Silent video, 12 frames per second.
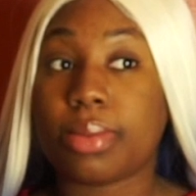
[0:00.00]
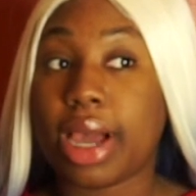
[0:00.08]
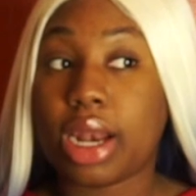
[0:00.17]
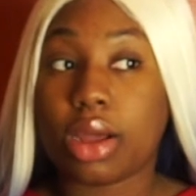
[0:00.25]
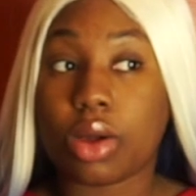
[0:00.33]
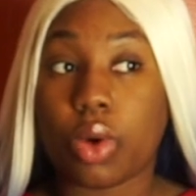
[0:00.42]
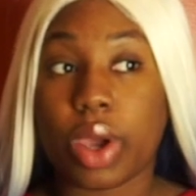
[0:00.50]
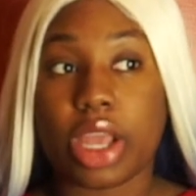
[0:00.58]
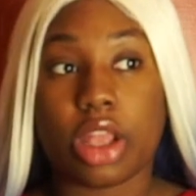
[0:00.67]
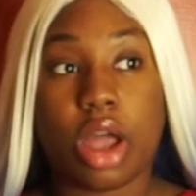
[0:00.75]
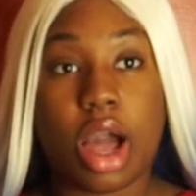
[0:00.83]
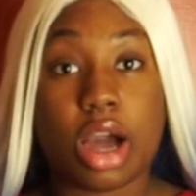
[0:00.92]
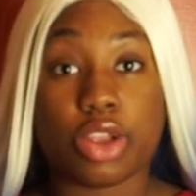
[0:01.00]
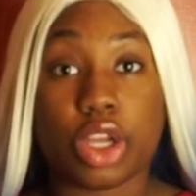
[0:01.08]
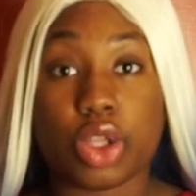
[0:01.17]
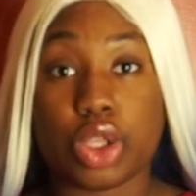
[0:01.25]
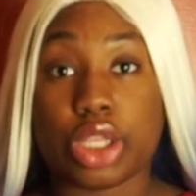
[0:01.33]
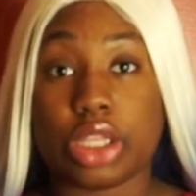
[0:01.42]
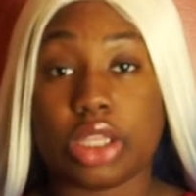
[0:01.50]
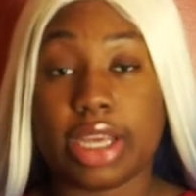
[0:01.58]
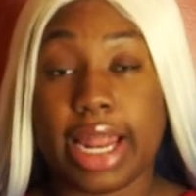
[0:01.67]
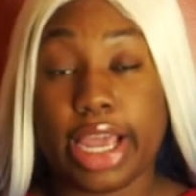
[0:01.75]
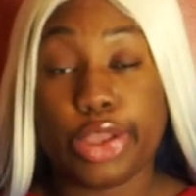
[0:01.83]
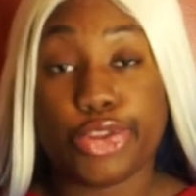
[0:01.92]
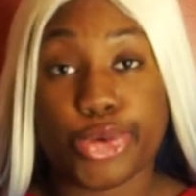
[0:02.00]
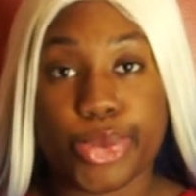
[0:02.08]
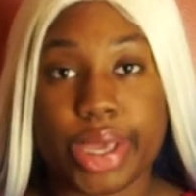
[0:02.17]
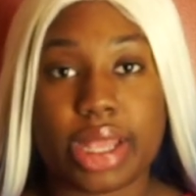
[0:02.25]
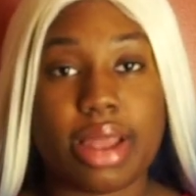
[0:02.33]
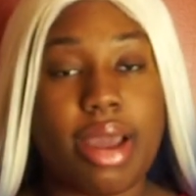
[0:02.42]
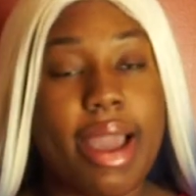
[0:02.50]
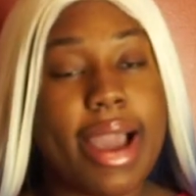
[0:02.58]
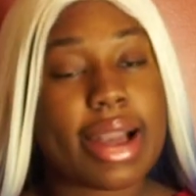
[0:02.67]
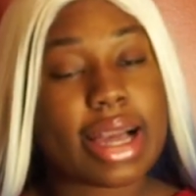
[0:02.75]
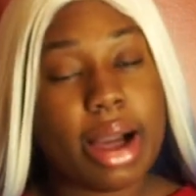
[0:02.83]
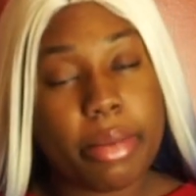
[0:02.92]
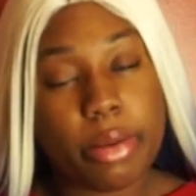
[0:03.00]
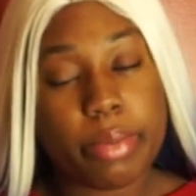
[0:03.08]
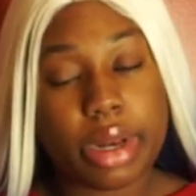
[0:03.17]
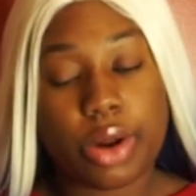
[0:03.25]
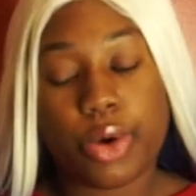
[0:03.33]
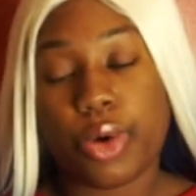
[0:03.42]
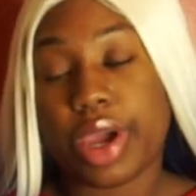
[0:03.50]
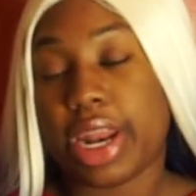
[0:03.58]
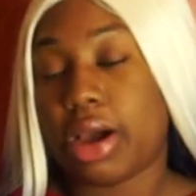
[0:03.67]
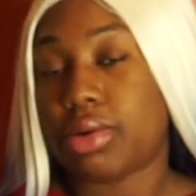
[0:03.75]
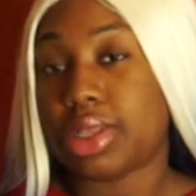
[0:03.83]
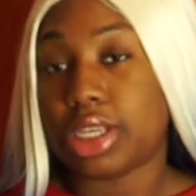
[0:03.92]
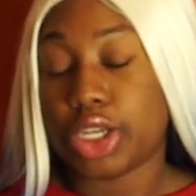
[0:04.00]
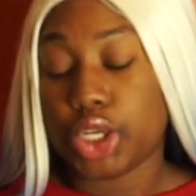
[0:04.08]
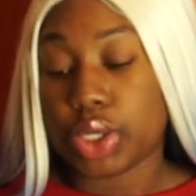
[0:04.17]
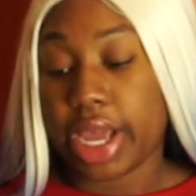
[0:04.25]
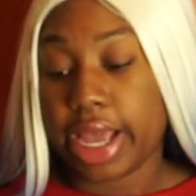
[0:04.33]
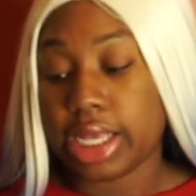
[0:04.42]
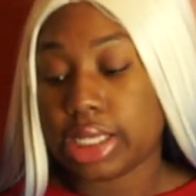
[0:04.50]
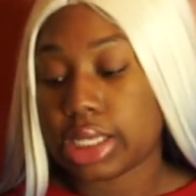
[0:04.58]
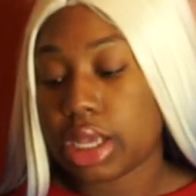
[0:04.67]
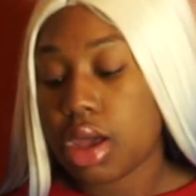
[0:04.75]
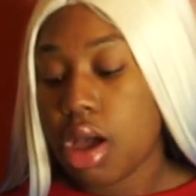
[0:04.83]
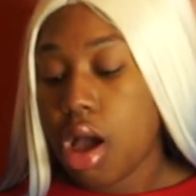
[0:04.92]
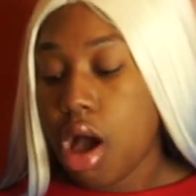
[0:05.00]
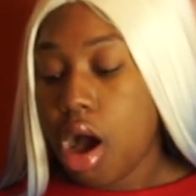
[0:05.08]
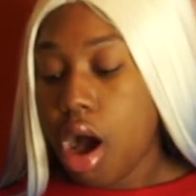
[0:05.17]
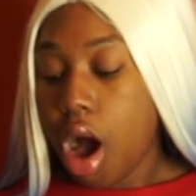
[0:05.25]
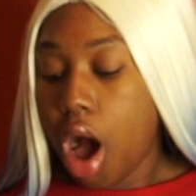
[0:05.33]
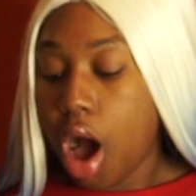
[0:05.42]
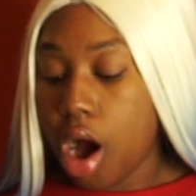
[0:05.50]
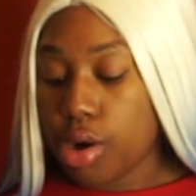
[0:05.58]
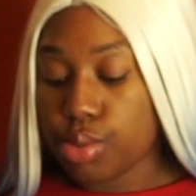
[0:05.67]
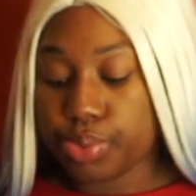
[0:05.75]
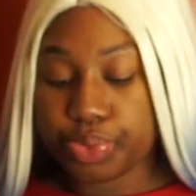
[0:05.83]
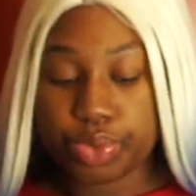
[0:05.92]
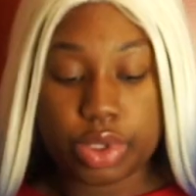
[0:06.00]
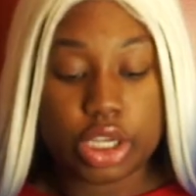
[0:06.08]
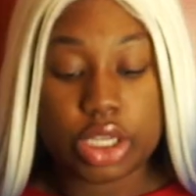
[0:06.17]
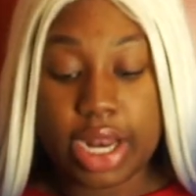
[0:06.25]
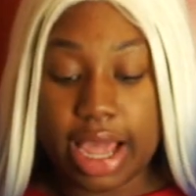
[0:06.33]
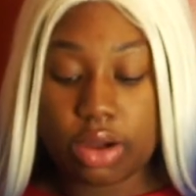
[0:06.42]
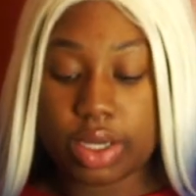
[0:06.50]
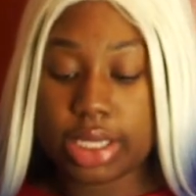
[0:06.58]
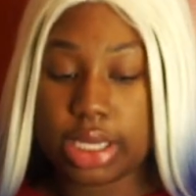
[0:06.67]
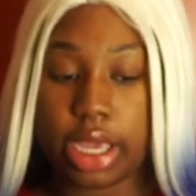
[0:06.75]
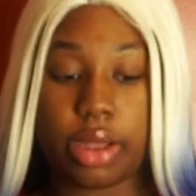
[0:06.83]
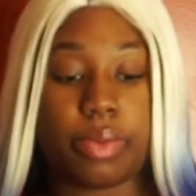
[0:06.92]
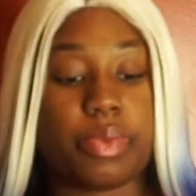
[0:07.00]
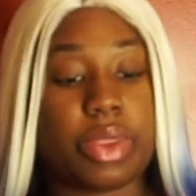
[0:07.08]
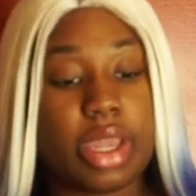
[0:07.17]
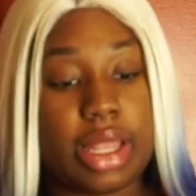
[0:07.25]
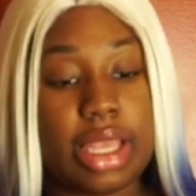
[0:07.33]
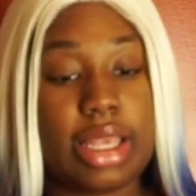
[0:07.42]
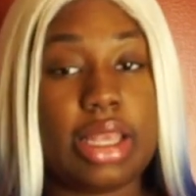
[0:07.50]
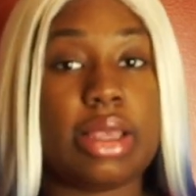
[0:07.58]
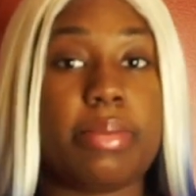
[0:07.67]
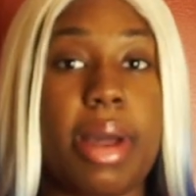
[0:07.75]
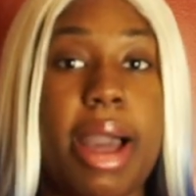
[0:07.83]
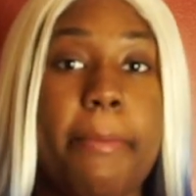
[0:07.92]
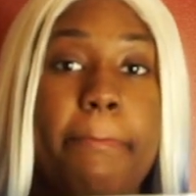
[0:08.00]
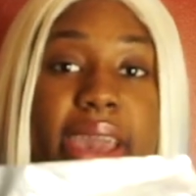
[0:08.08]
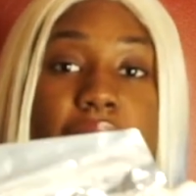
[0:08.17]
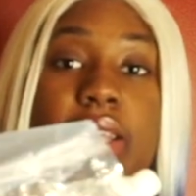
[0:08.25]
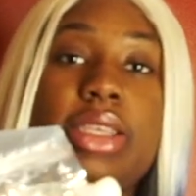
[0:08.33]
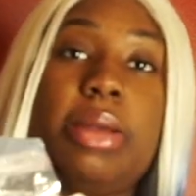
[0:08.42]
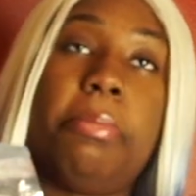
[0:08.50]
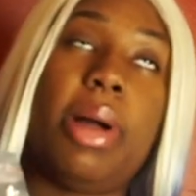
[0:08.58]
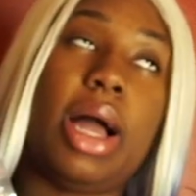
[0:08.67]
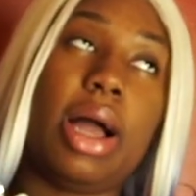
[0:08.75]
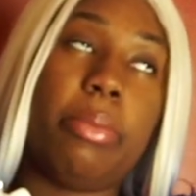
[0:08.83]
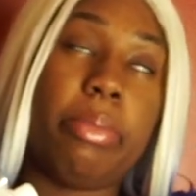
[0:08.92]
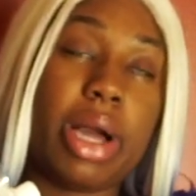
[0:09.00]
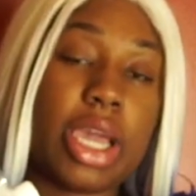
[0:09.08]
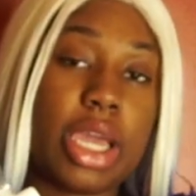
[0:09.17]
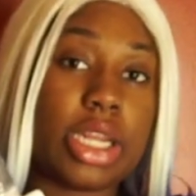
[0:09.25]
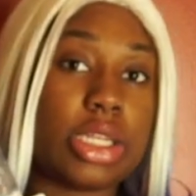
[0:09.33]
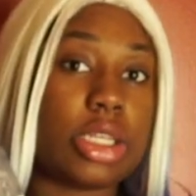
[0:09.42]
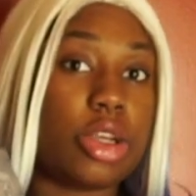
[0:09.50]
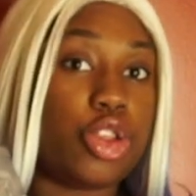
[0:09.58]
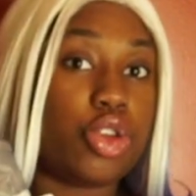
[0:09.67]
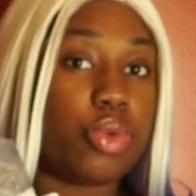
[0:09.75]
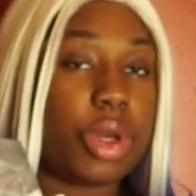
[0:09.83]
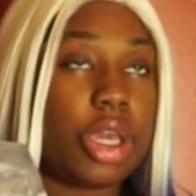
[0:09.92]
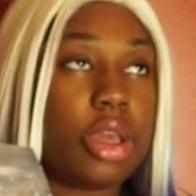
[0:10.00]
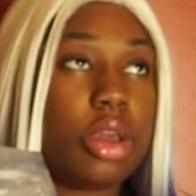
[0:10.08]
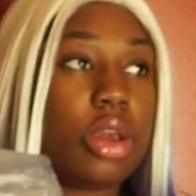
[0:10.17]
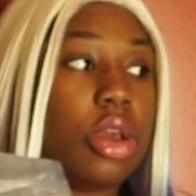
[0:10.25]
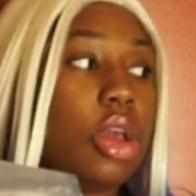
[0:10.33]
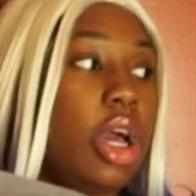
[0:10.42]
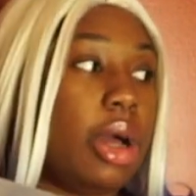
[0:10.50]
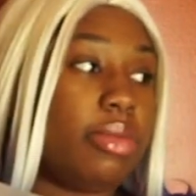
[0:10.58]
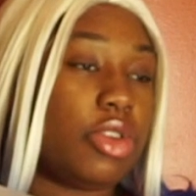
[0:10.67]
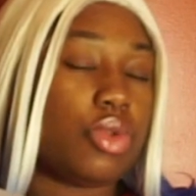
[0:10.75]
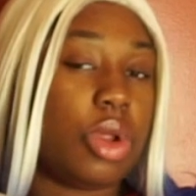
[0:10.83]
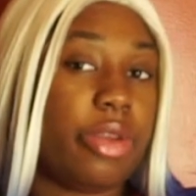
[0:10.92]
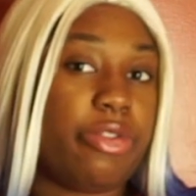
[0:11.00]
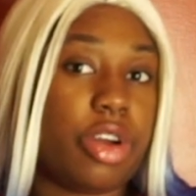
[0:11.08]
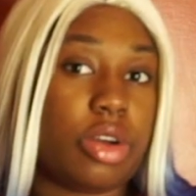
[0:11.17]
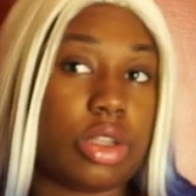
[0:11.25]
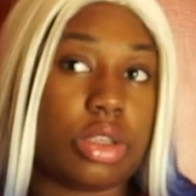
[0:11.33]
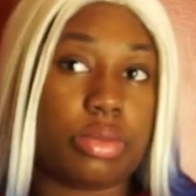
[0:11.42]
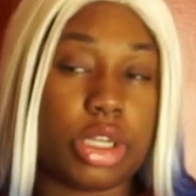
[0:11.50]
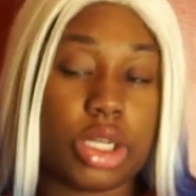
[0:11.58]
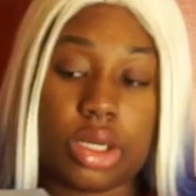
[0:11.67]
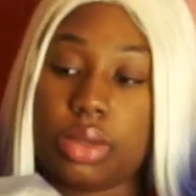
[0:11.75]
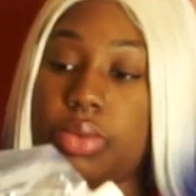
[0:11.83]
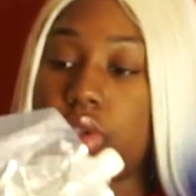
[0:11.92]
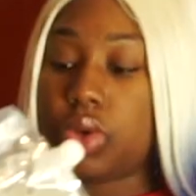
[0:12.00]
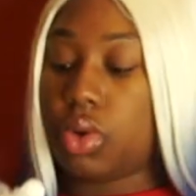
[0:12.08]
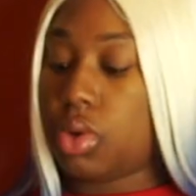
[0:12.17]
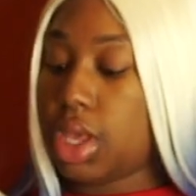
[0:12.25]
my logo and how did I do it, comment below and I will teach you guys. So like I was saying, this is my base. My bucket is on the way. I'm just waiting for it to be shipped. So